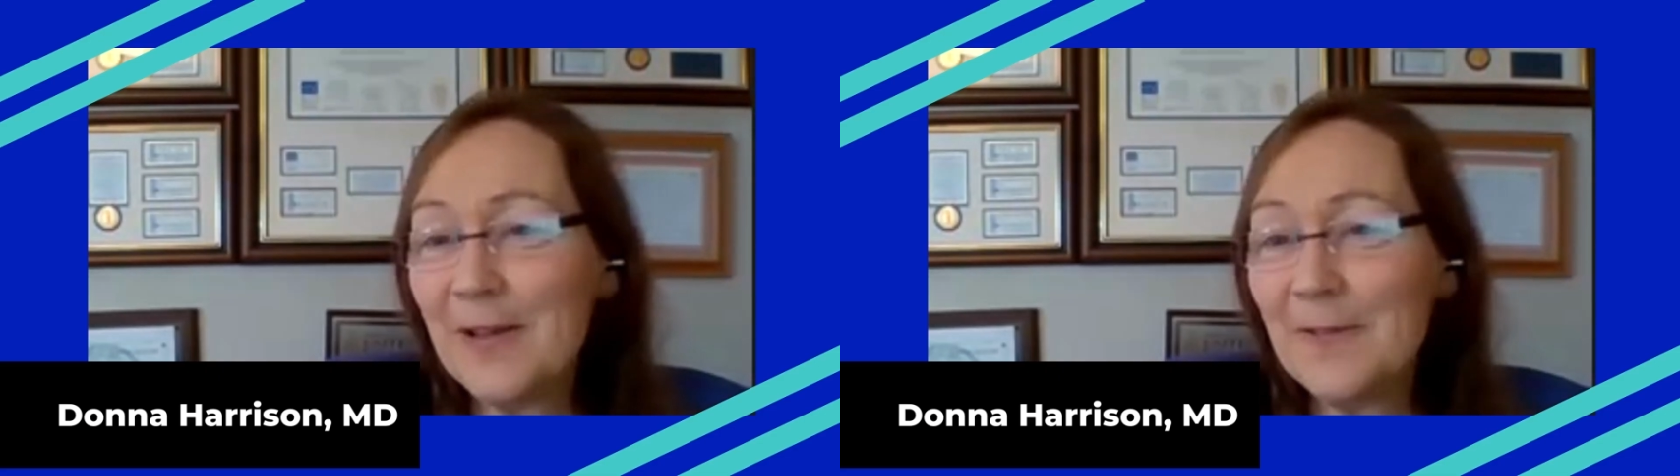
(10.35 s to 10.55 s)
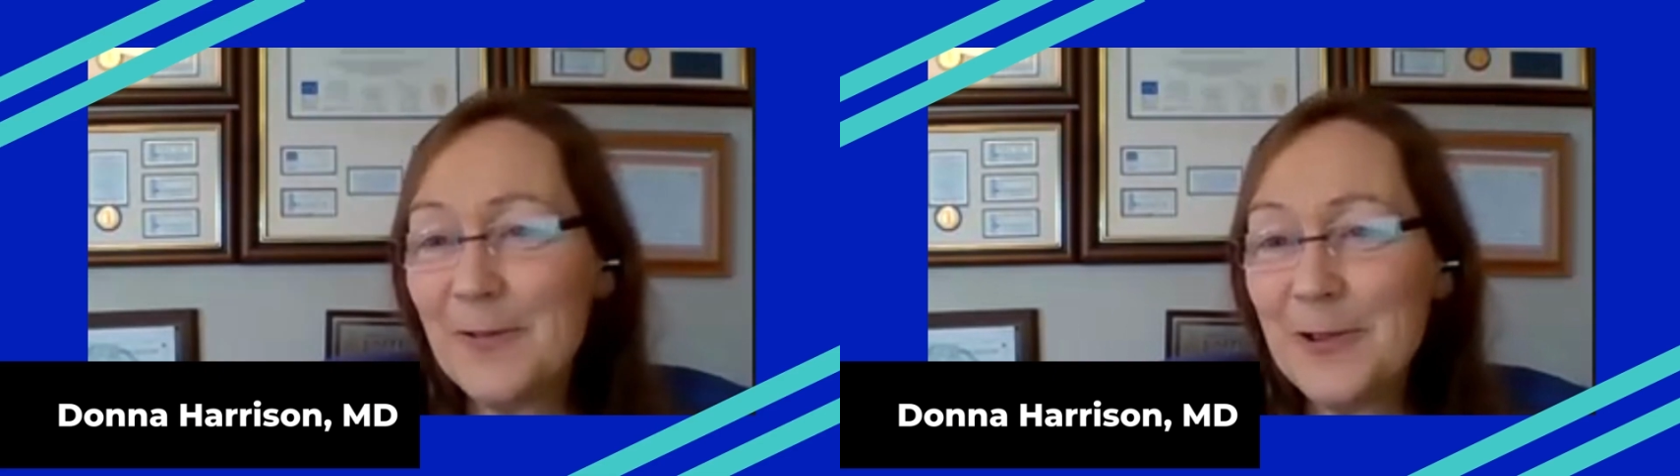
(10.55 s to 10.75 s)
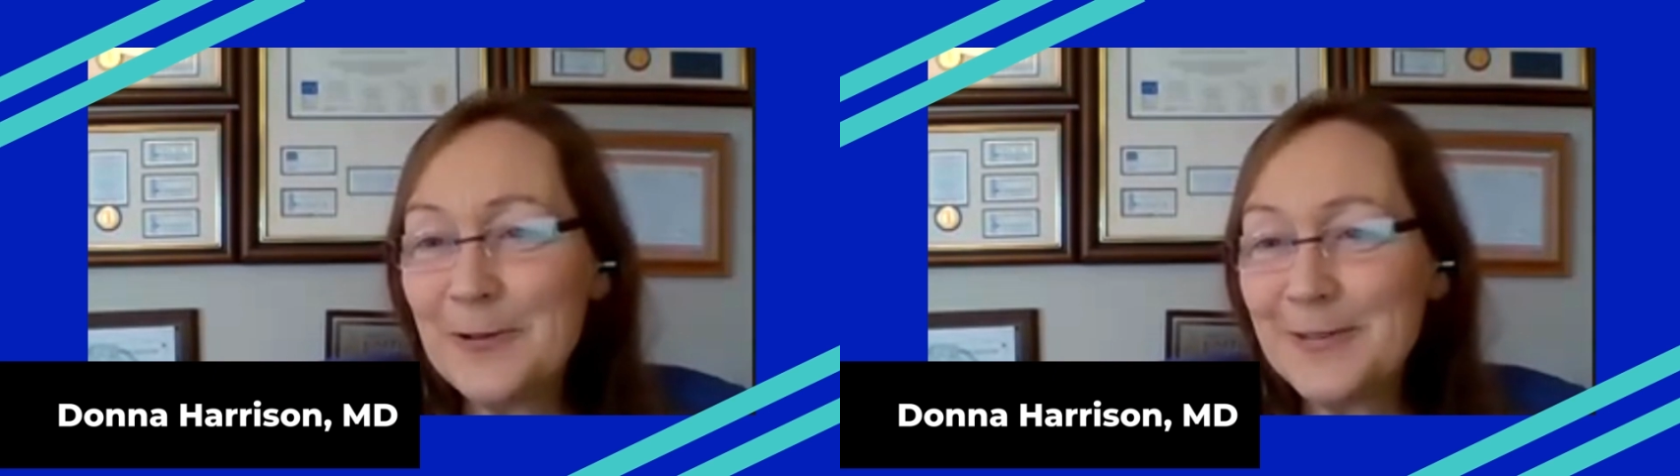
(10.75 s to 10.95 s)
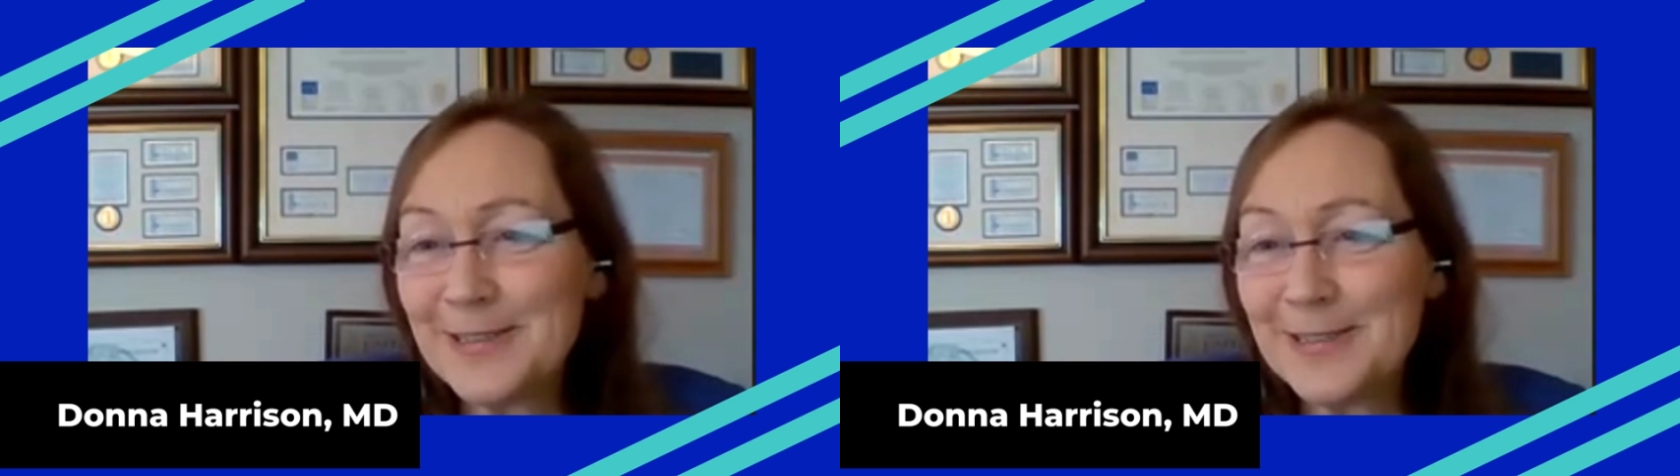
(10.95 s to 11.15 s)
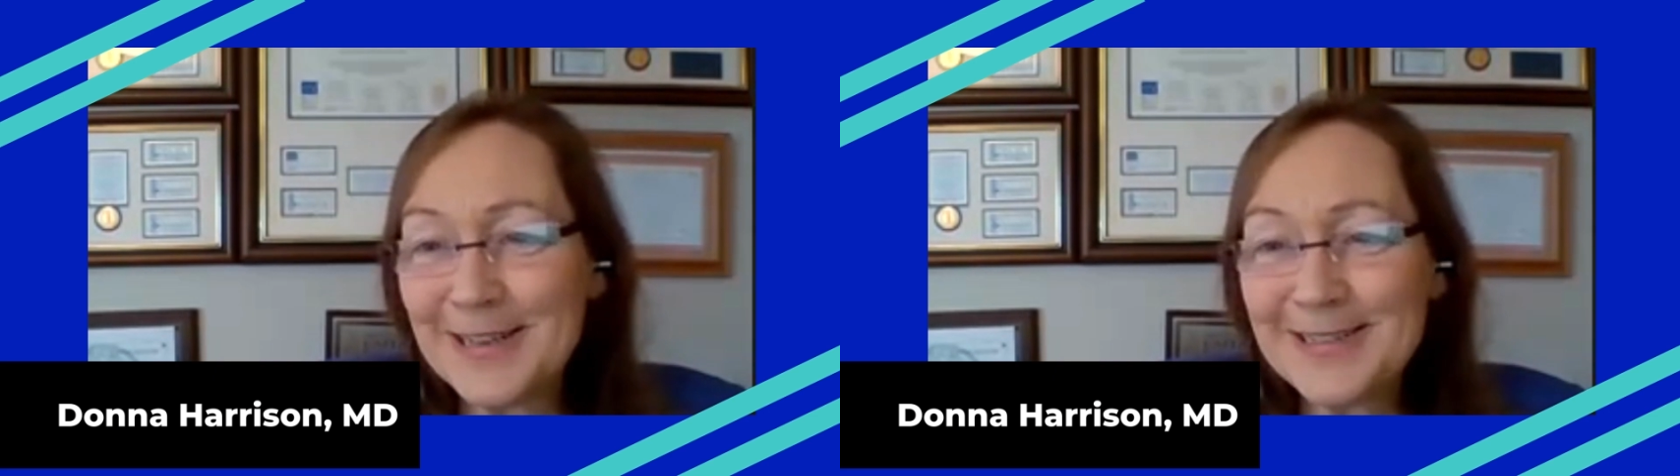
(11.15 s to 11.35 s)
a few
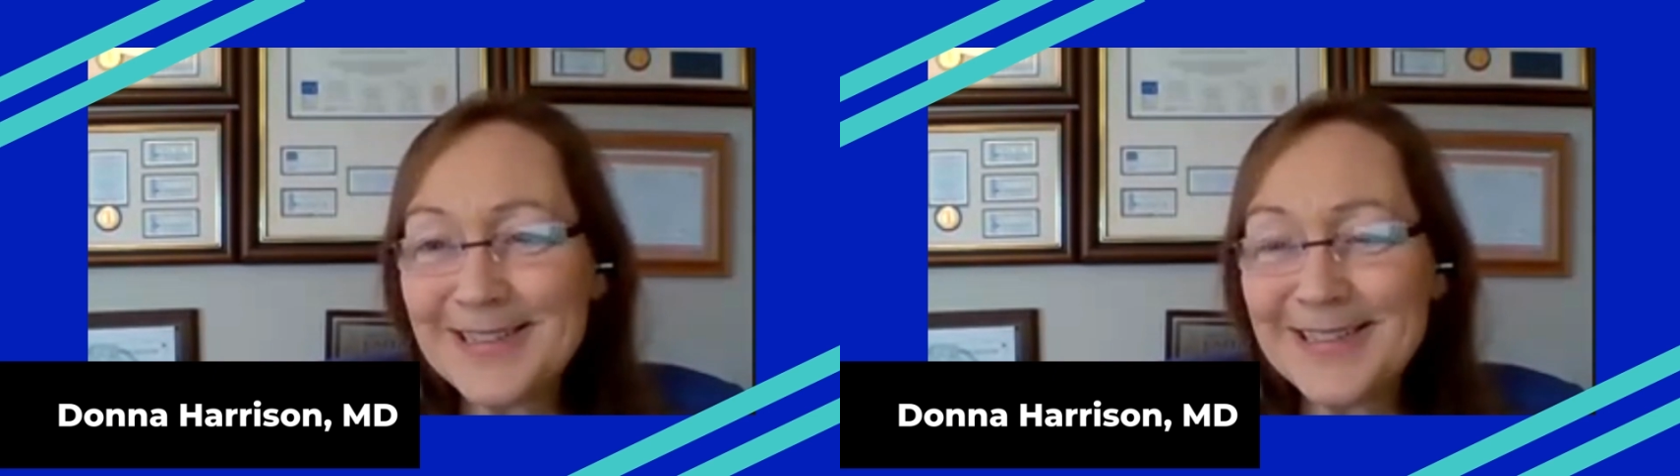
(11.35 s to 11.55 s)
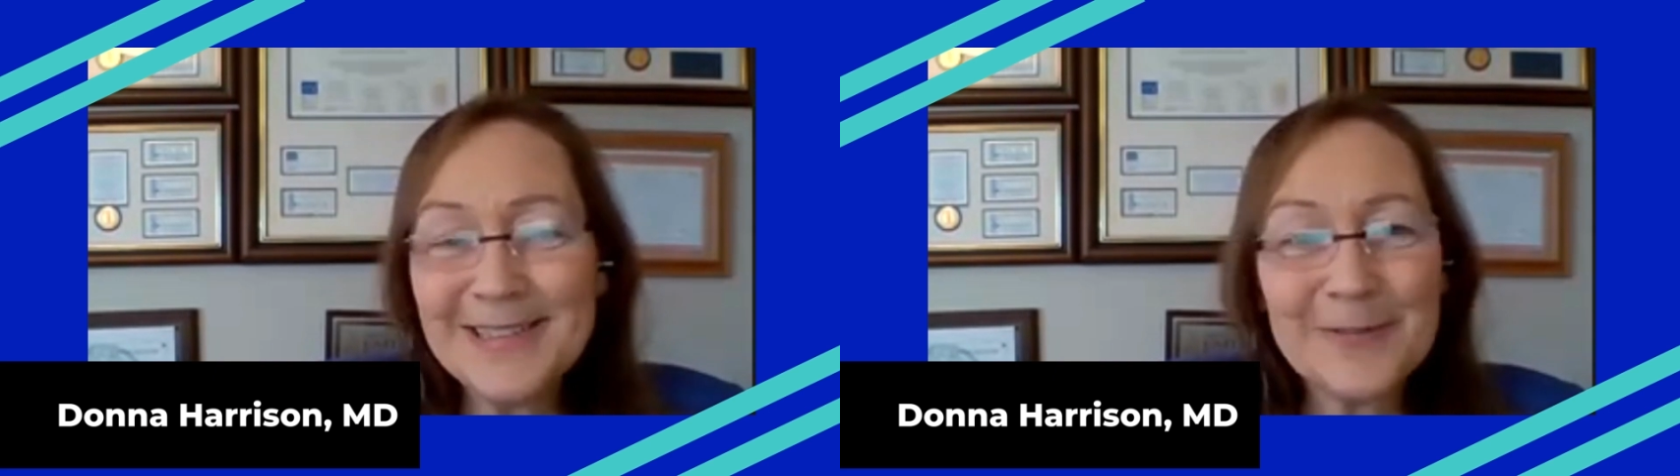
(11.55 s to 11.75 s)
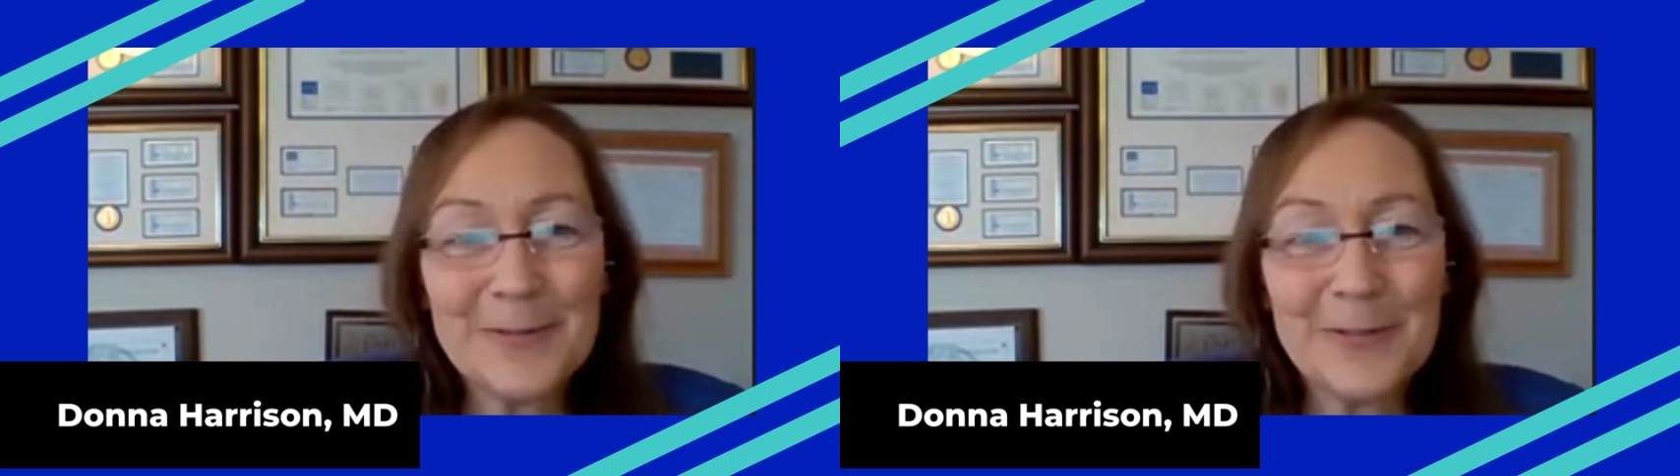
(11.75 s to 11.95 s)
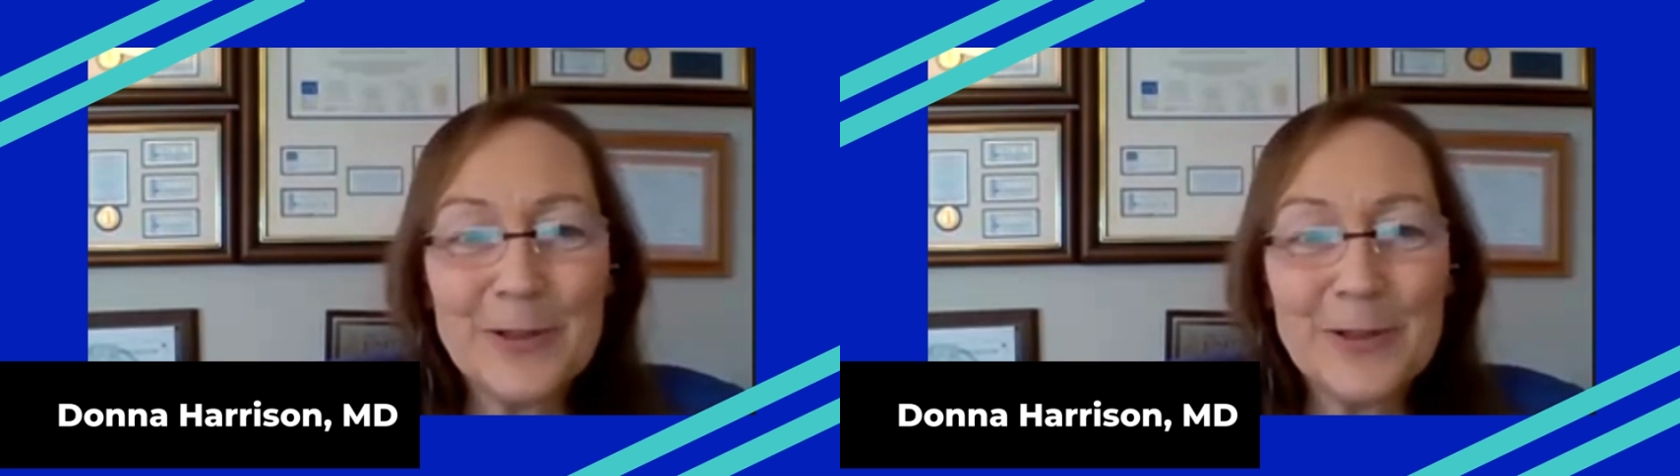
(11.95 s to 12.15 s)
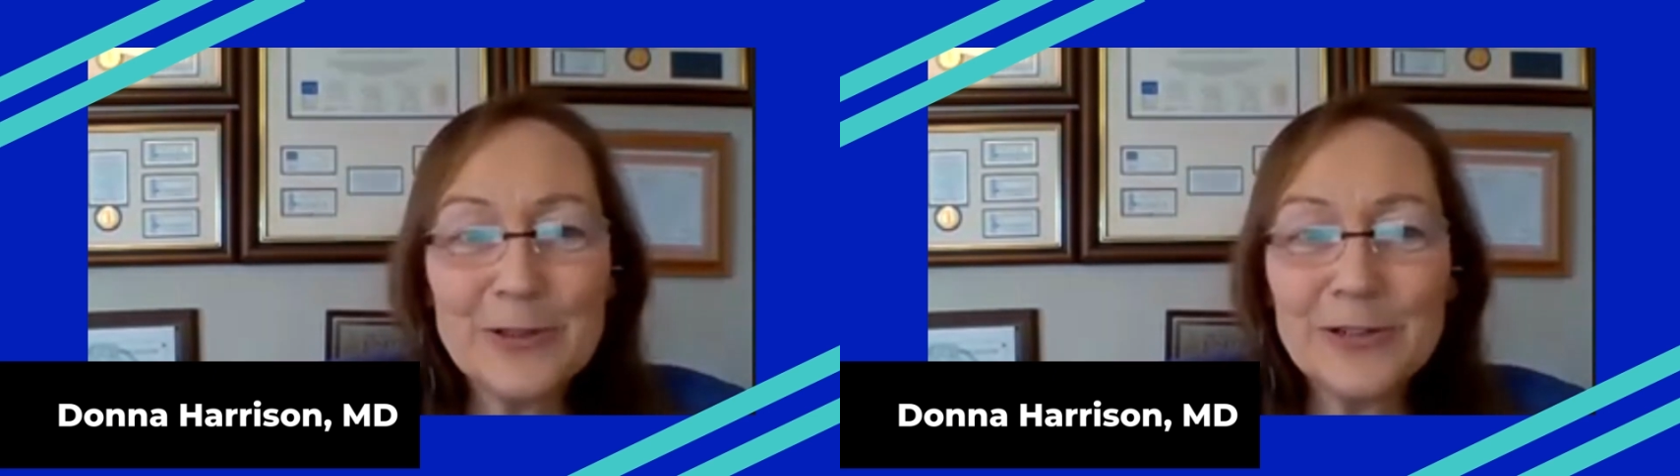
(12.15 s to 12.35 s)
suggestions for the
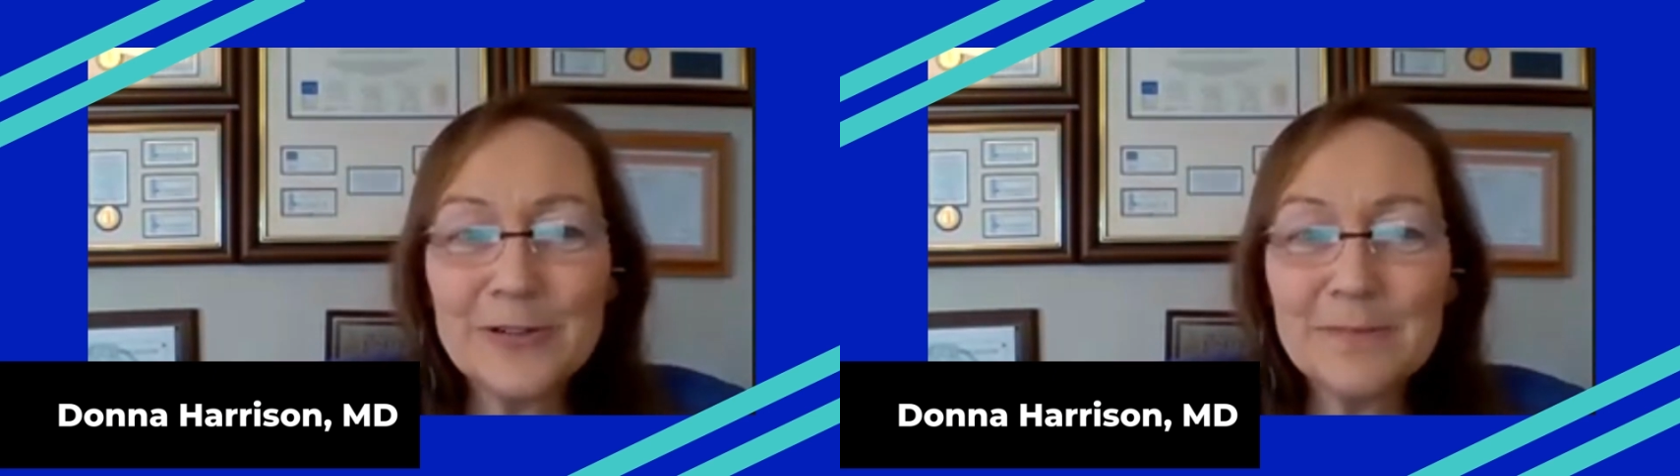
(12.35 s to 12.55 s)
future.